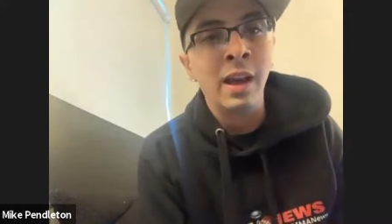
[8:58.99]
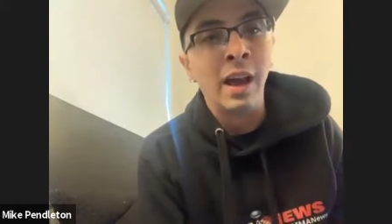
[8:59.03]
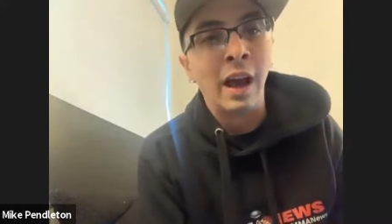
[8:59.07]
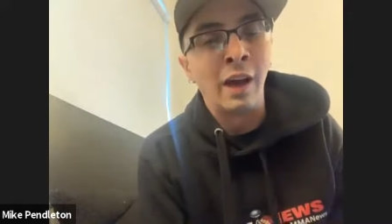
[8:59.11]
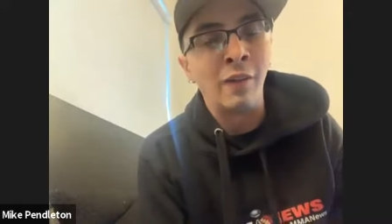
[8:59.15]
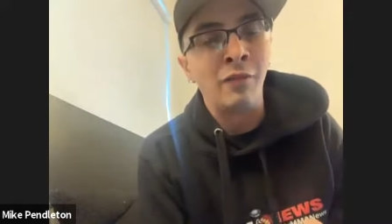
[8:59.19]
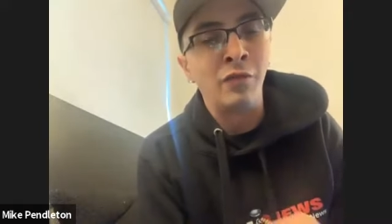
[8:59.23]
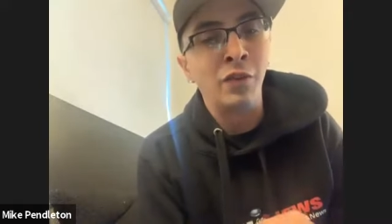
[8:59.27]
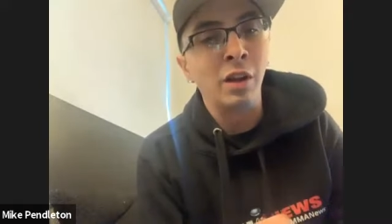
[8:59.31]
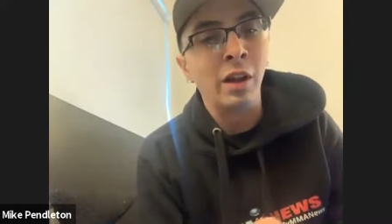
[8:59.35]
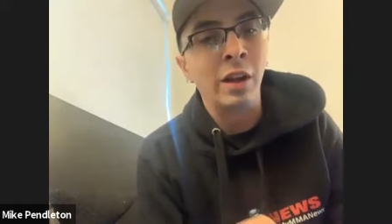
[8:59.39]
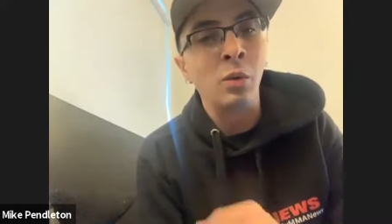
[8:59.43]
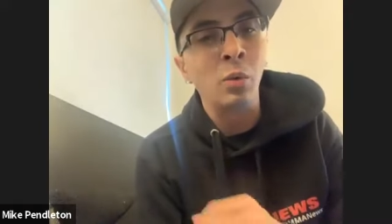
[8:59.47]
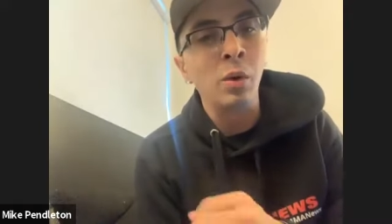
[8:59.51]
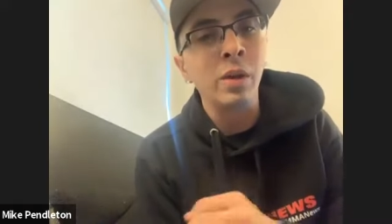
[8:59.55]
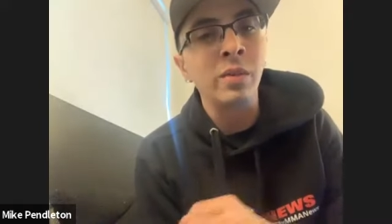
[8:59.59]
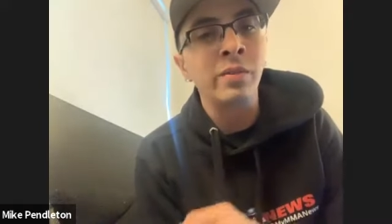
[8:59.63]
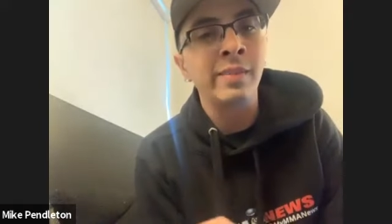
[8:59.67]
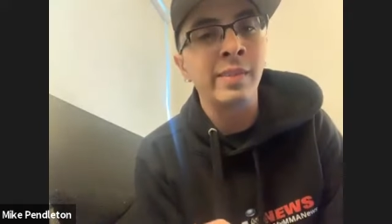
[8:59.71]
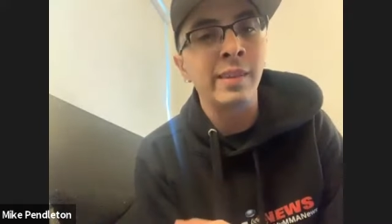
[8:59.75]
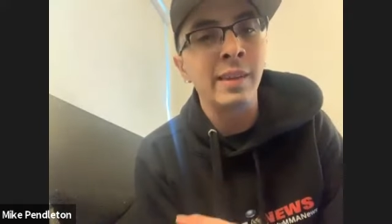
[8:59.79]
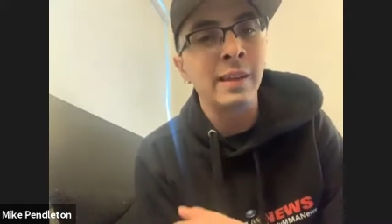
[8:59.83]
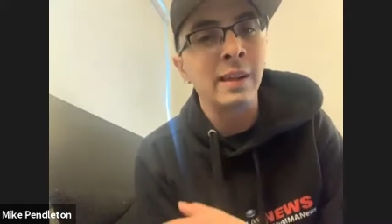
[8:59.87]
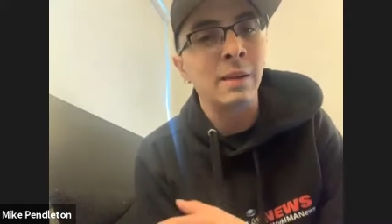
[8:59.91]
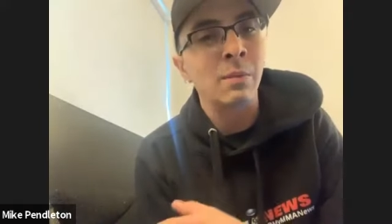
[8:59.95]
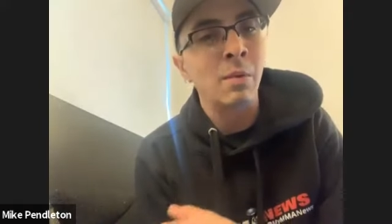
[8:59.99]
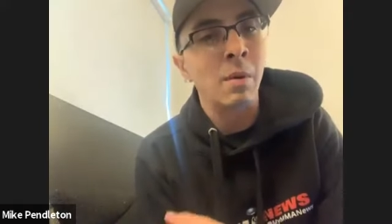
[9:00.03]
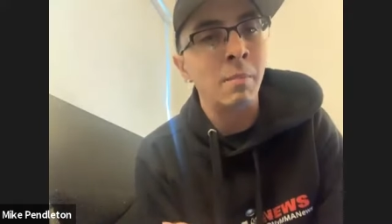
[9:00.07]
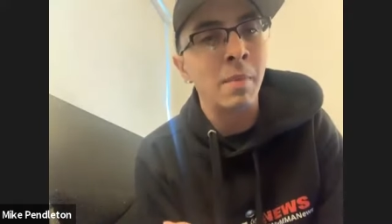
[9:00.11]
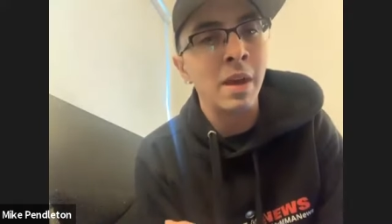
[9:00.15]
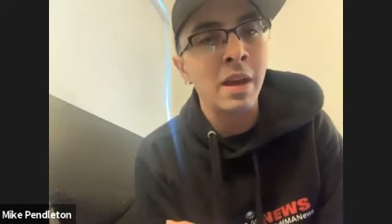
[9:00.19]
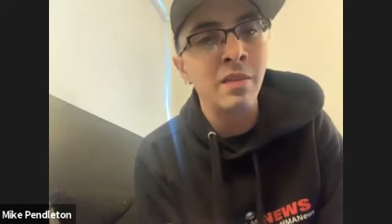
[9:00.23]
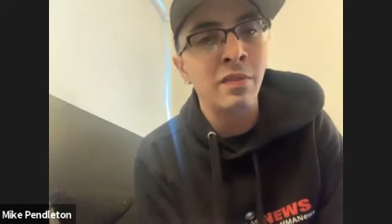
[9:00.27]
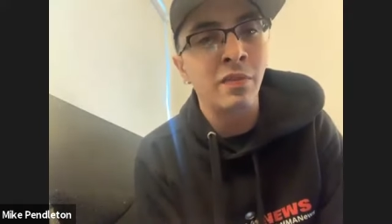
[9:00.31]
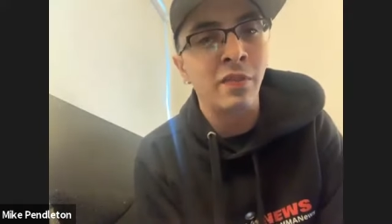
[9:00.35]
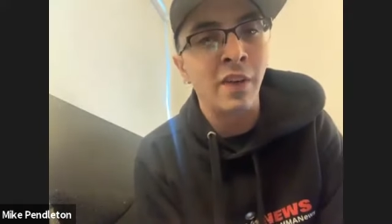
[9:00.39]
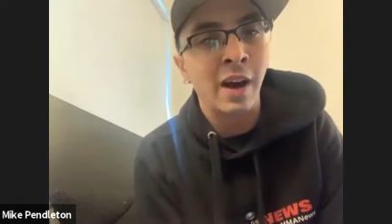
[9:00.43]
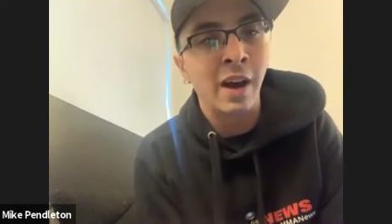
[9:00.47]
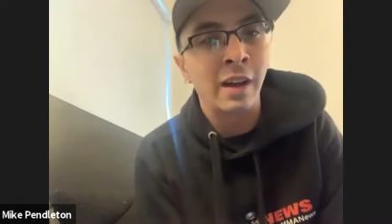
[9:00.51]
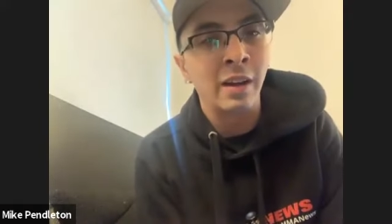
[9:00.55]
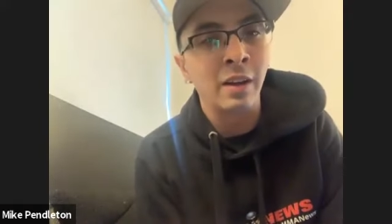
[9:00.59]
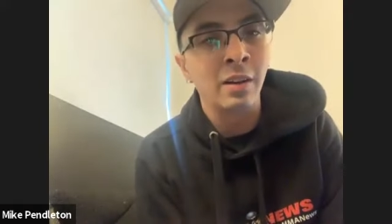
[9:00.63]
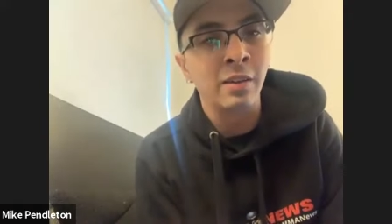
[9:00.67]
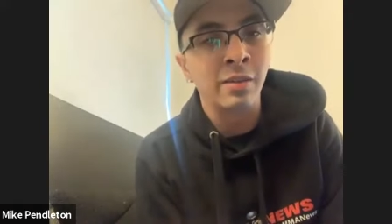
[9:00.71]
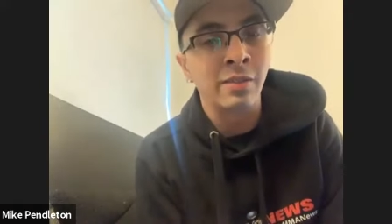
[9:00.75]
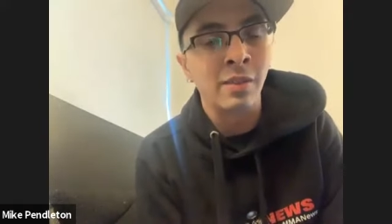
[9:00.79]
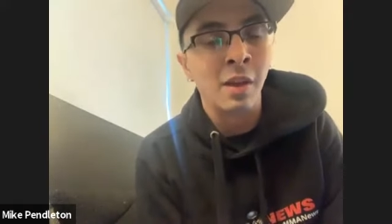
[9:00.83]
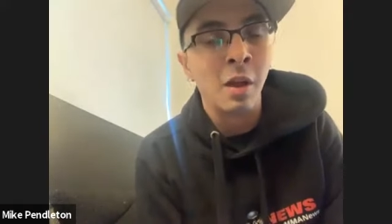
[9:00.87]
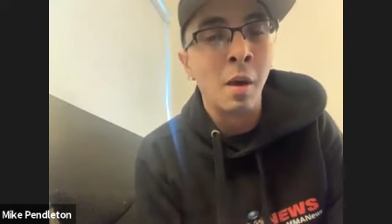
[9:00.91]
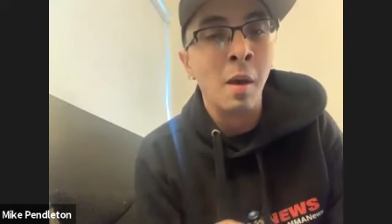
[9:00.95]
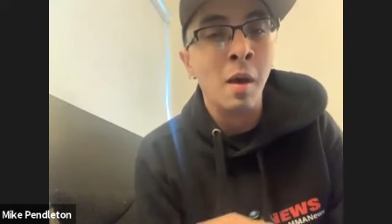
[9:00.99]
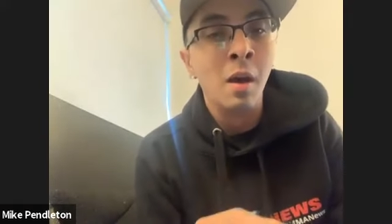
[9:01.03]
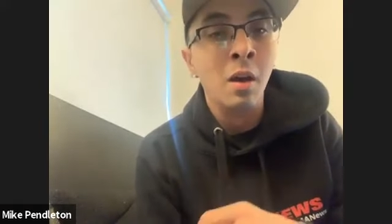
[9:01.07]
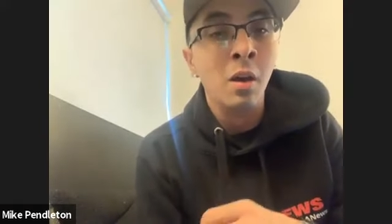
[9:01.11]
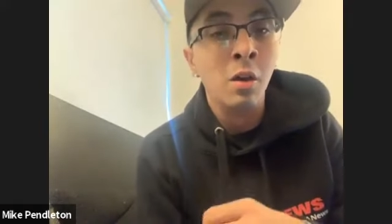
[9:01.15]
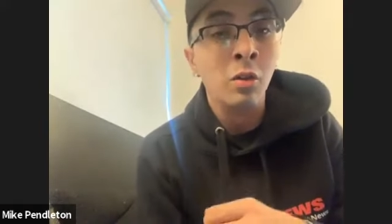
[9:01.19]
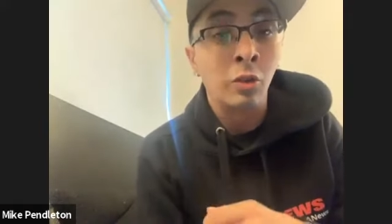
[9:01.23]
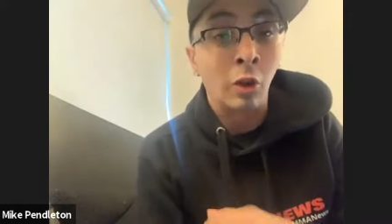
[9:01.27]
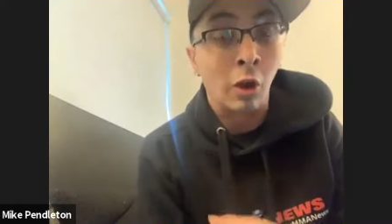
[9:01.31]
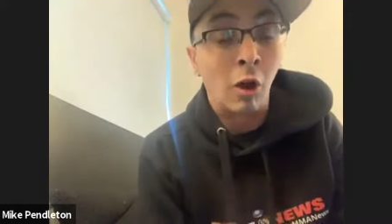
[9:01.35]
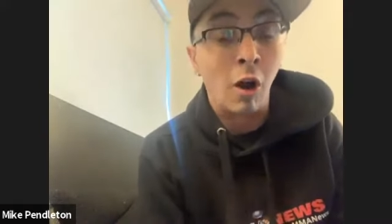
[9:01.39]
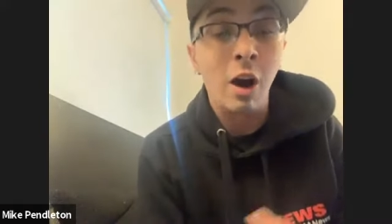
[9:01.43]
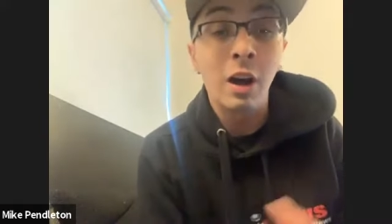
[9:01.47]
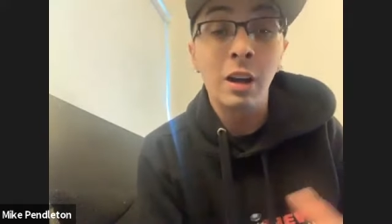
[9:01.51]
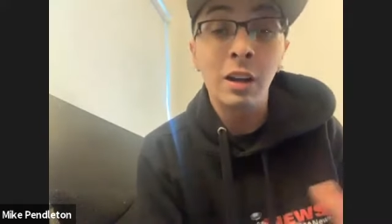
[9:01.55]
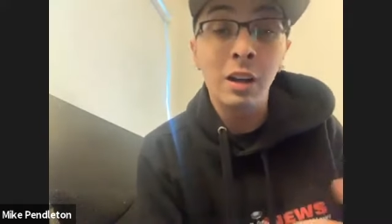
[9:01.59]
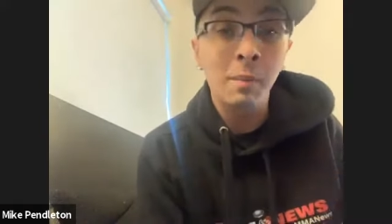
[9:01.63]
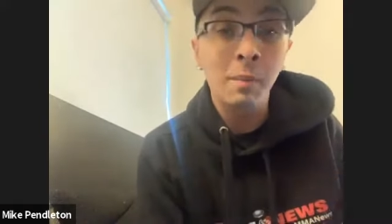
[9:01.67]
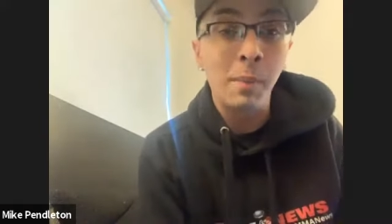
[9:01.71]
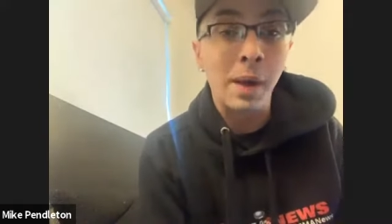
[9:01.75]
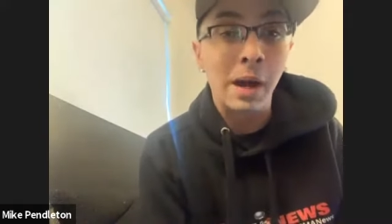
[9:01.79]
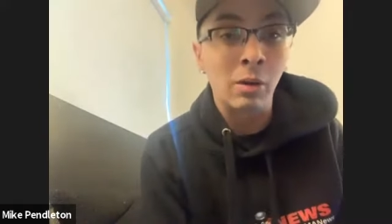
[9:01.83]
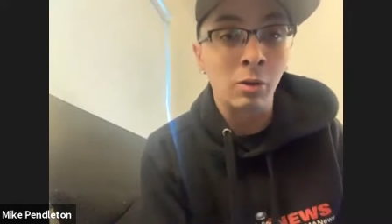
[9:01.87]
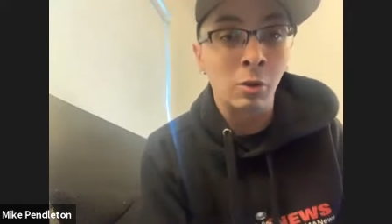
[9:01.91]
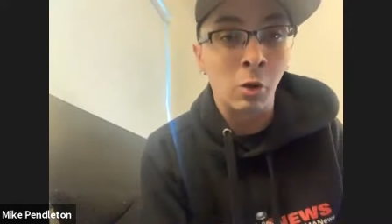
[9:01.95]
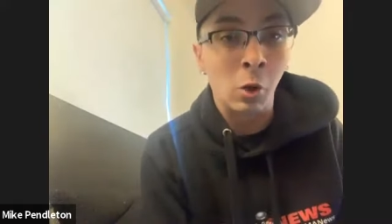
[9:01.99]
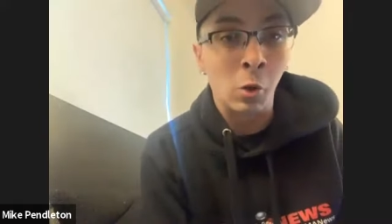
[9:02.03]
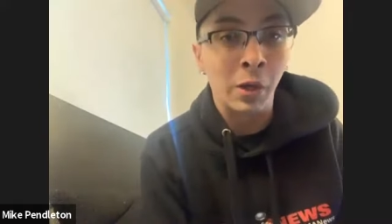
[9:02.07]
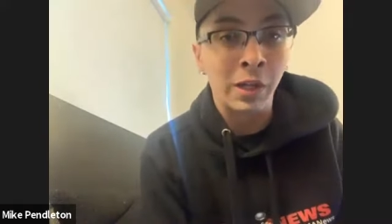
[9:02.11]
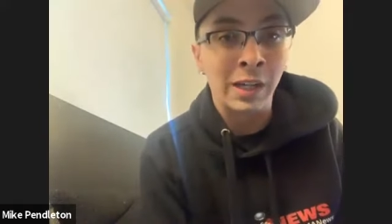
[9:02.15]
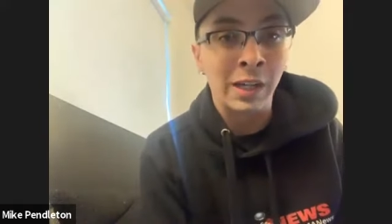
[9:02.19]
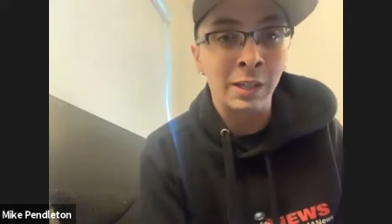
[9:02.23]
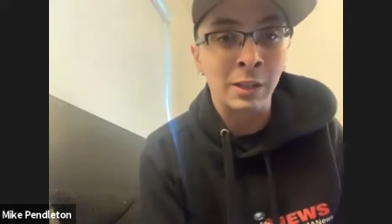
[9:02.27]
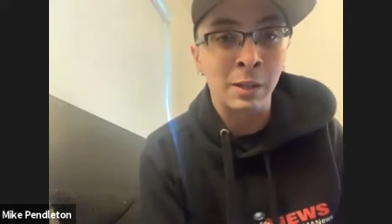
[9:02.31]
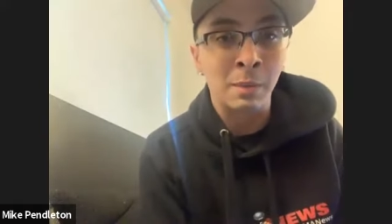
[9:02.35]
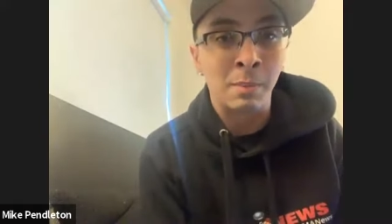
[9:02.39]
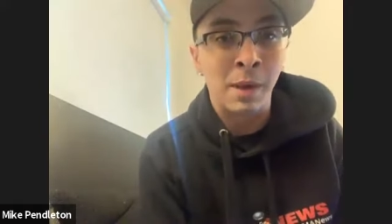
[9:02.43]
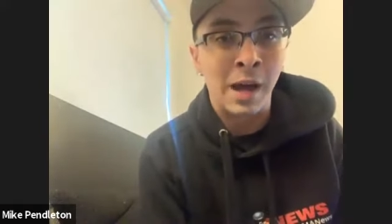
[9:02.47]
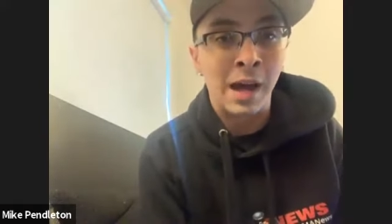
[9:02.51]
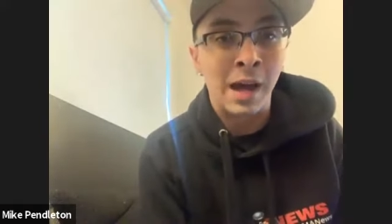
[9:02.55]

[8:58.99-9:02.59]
I feel like we've seen MMA fighters talk about going into